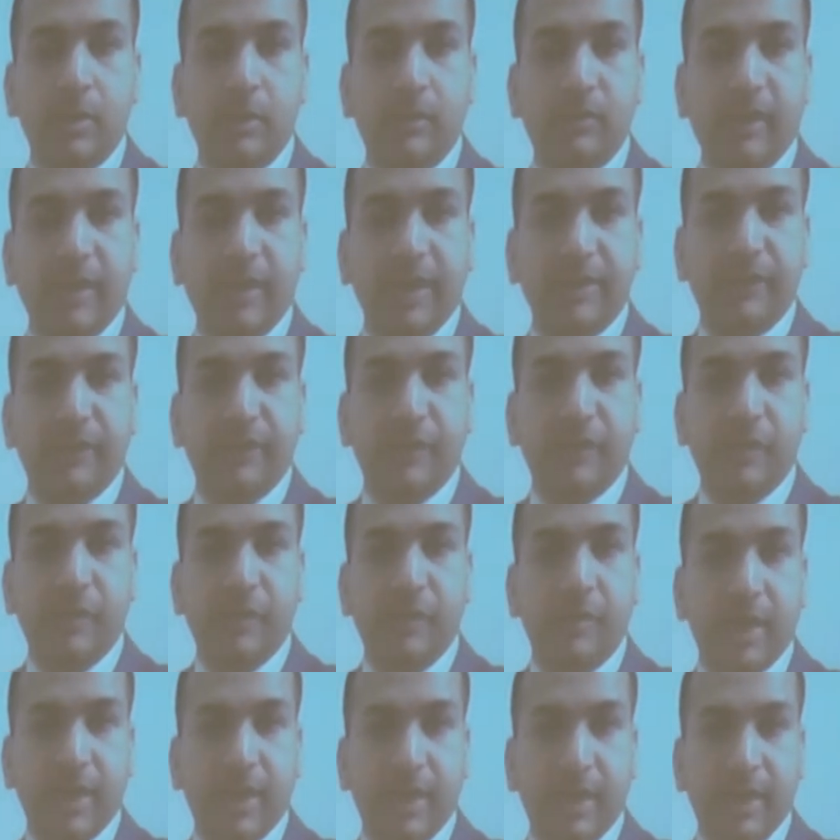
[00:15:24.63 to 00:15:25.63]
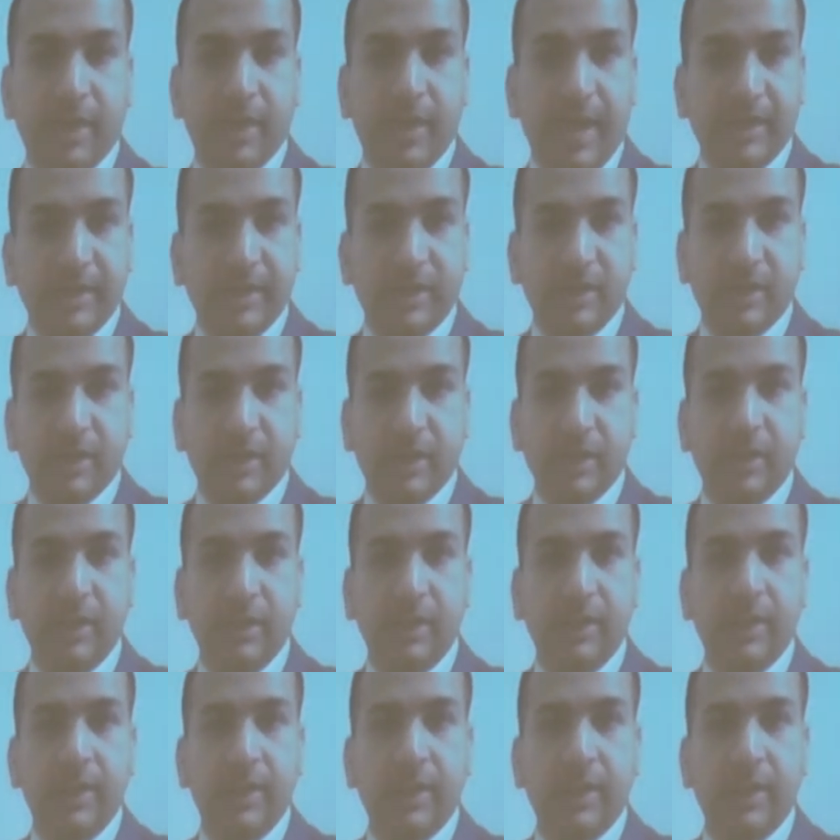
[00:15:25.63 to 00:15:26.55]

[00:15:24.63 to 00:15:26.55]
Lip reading: transfer of money internationally.